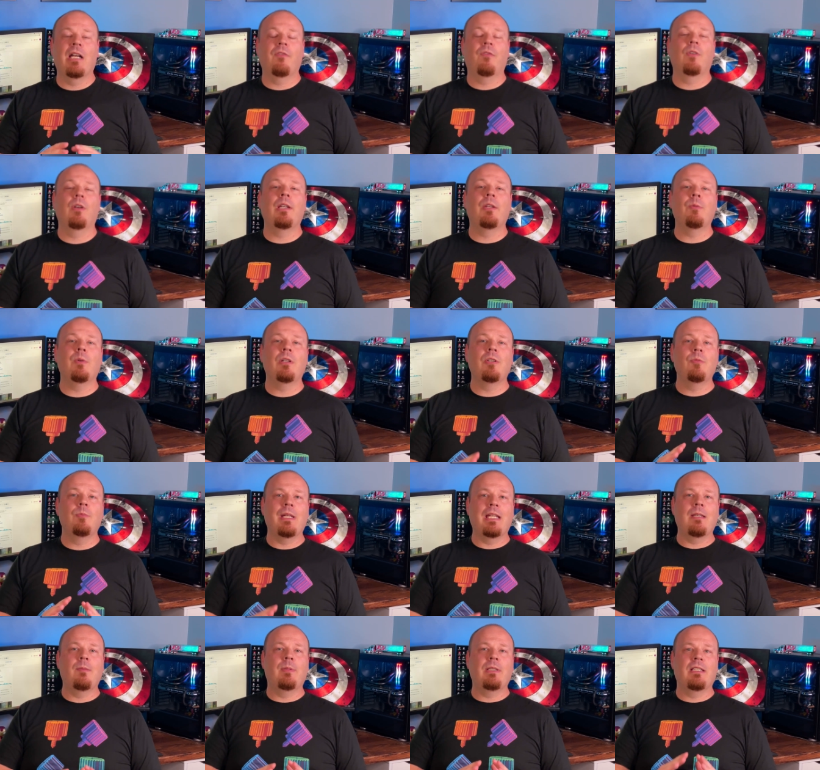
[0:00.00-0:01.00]
for anyone who
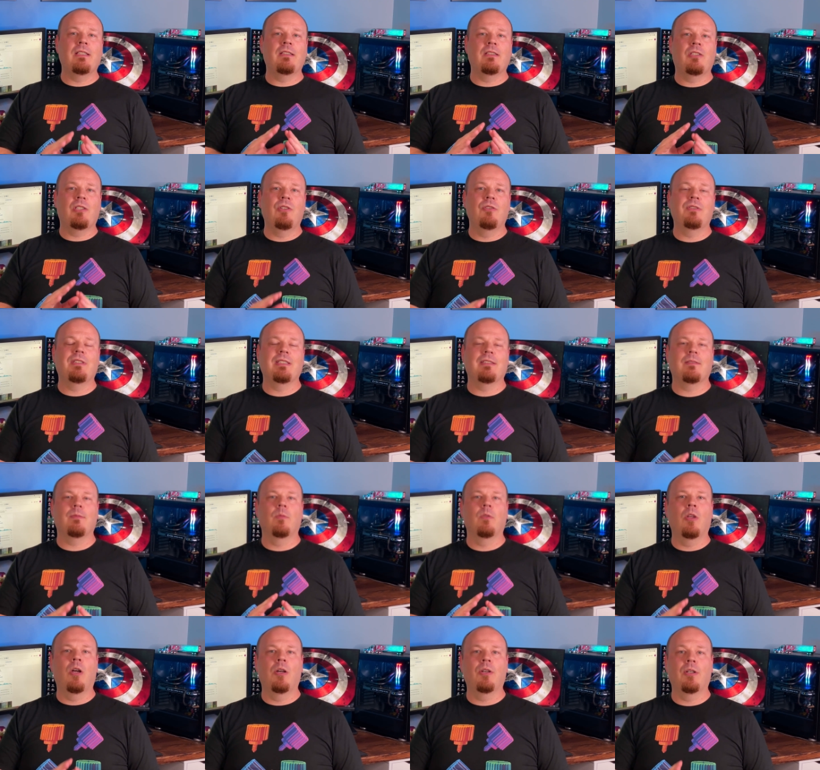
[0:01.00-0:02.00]
may be in the queue
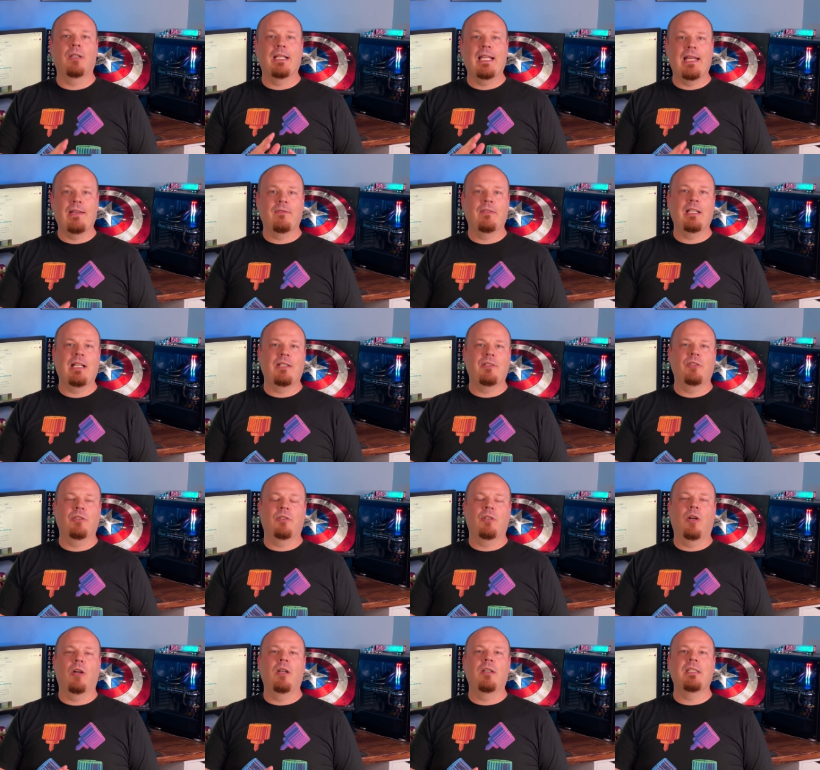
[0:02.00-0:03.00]
system longer and haven't gotten your
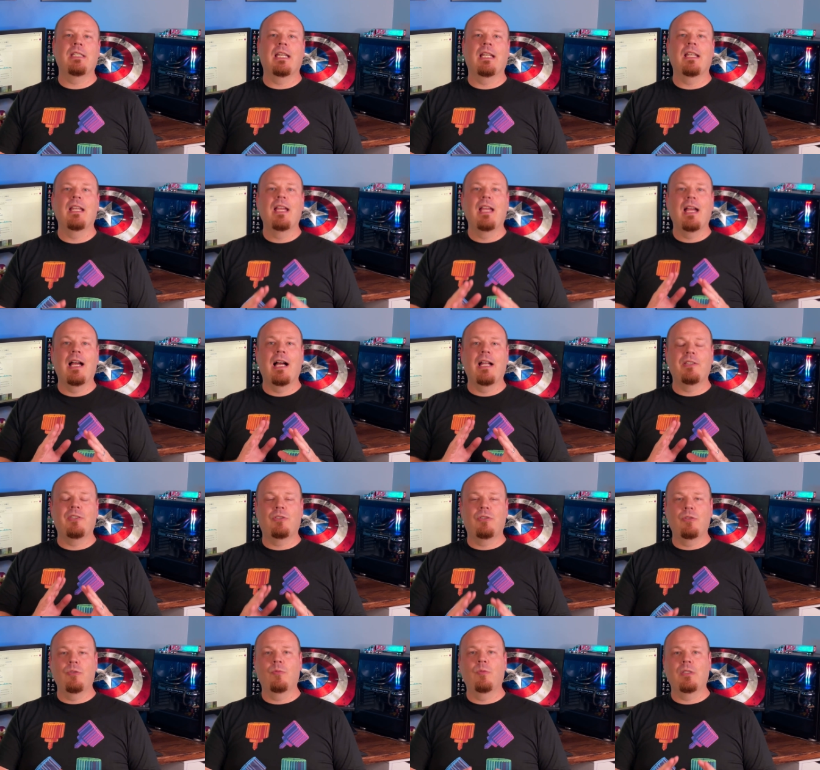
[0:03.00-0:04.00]
card yet, I
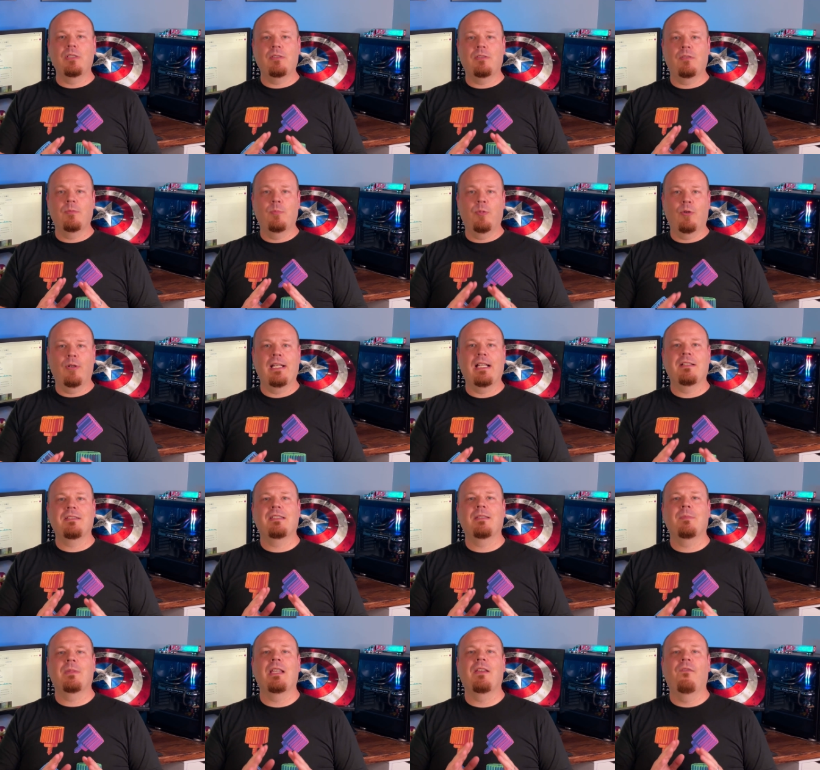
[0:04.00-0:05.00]
do want to point out
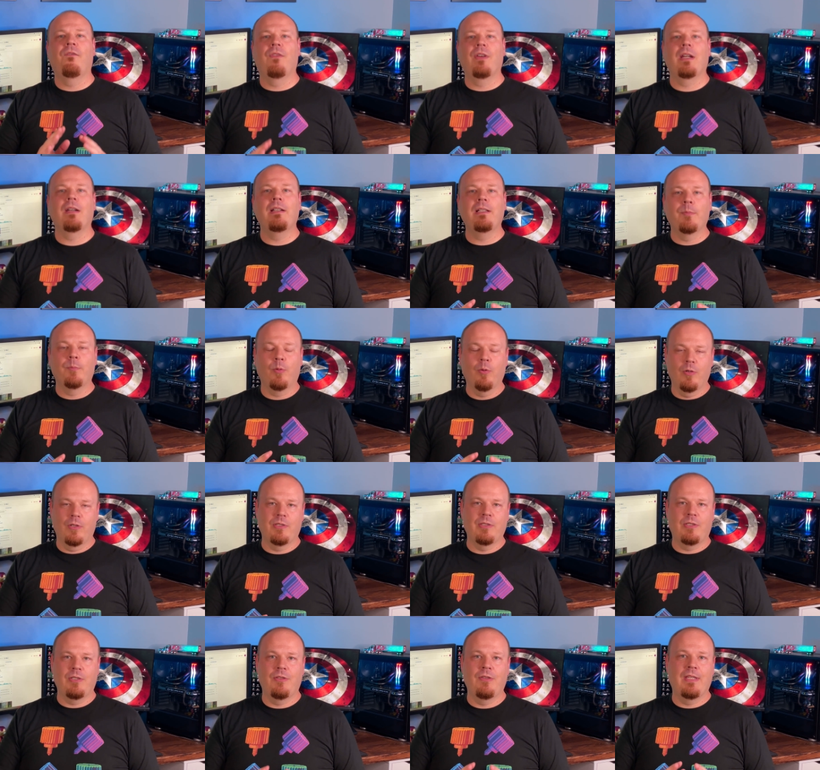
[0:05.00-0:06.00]
something very
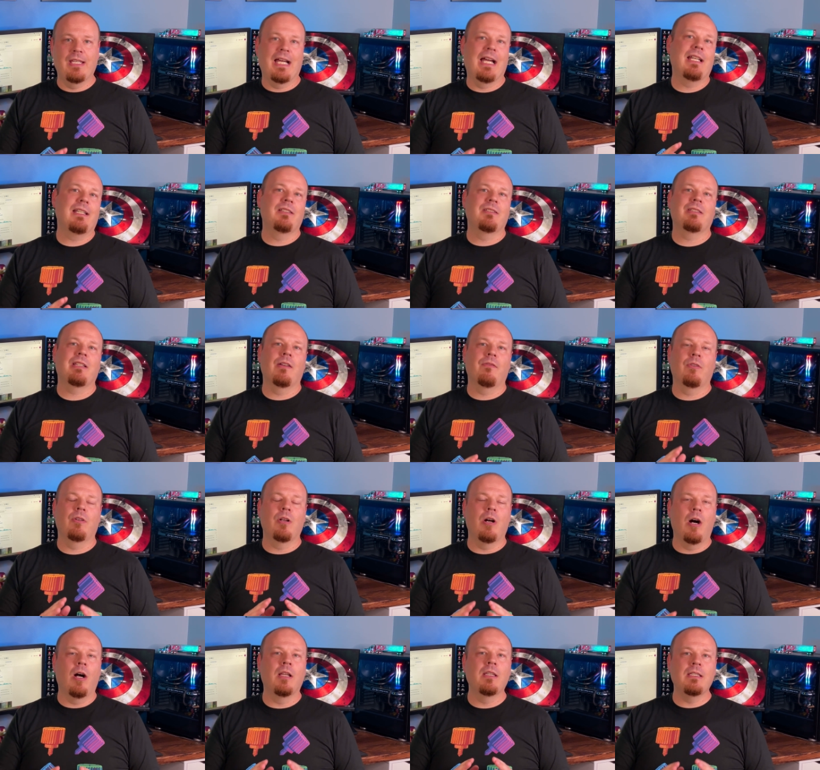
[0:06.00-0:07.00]
important to you that I
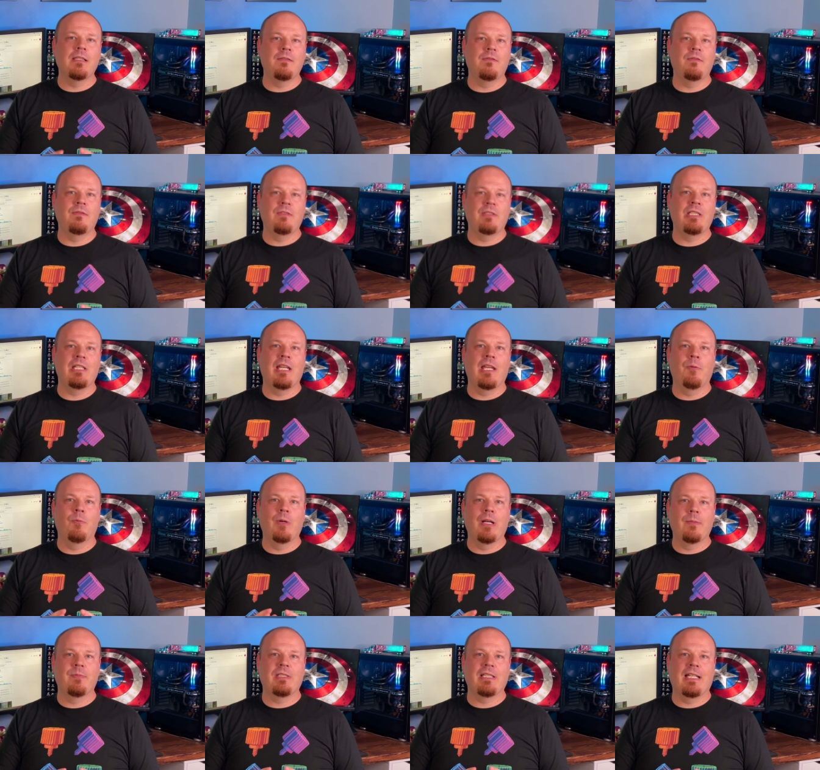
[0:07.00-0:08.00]
discovered on the EVGA
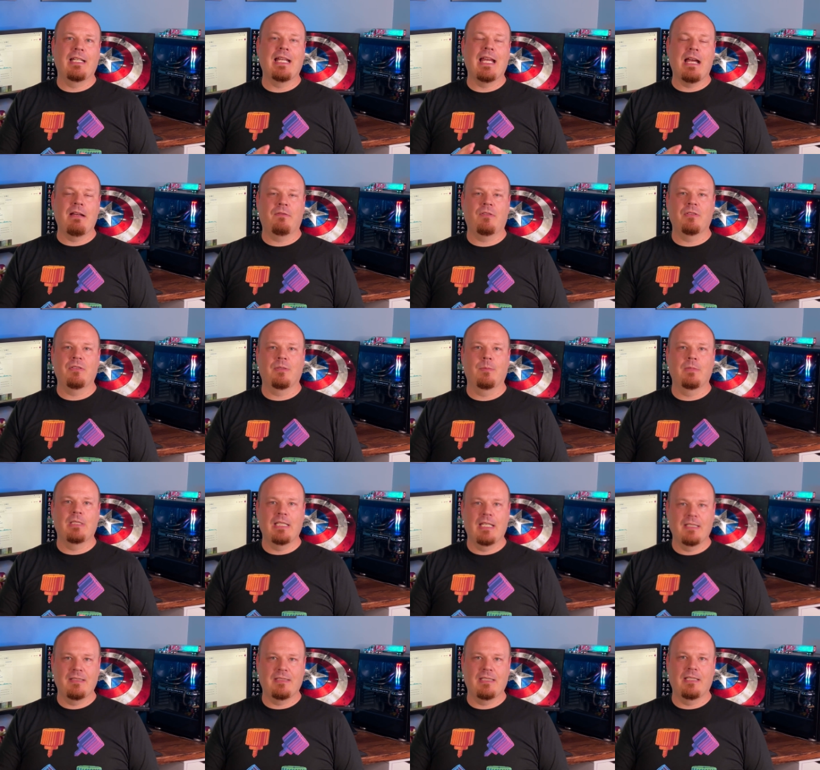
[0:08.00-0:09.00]
website after some
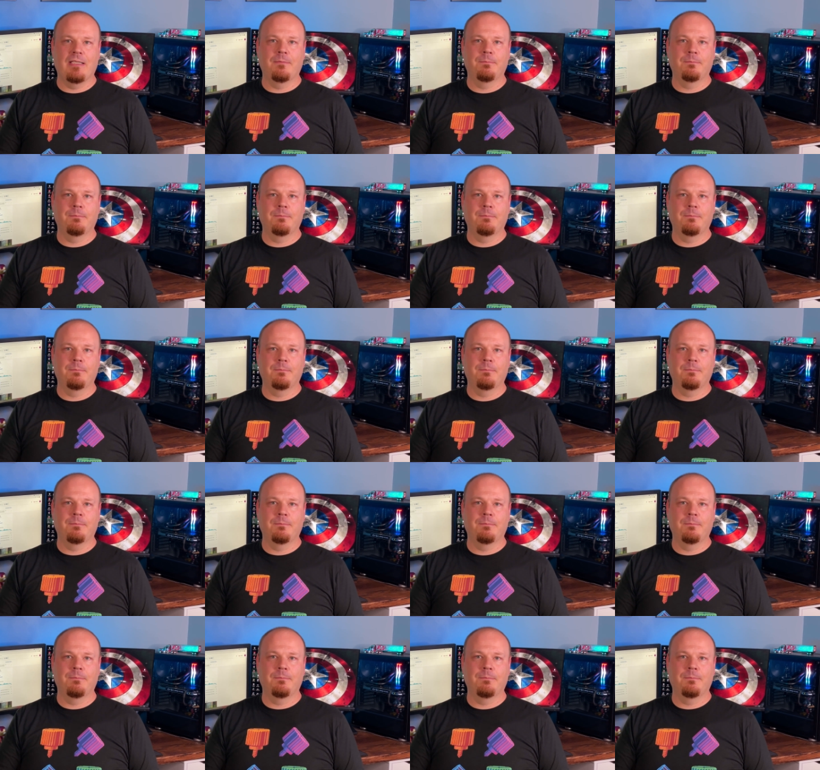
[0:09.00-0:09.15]
testing.